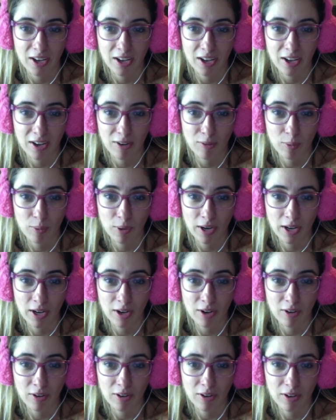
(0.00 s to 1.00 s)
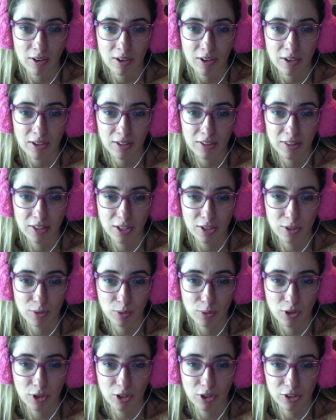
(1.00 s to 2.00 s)
Wow. The other
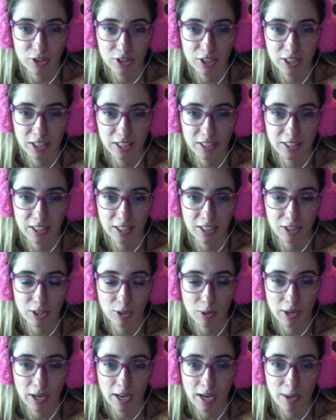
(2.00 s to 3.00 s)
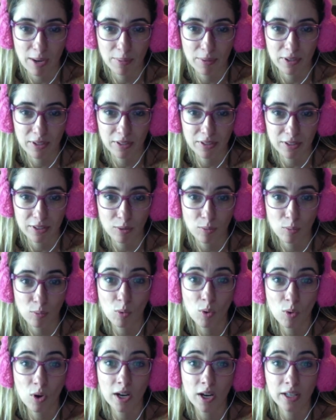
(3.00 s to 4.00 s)
girl, she like didn't know what happened.
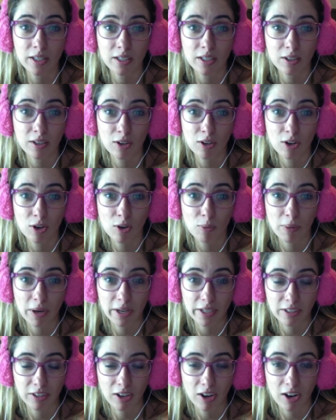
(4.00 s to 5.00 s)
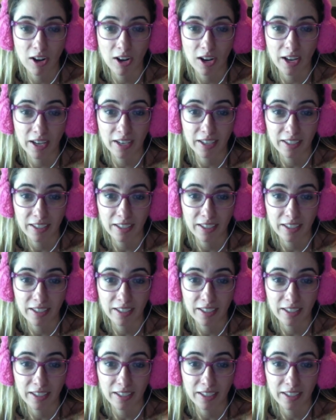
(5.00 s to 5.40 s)
What? Oh my god.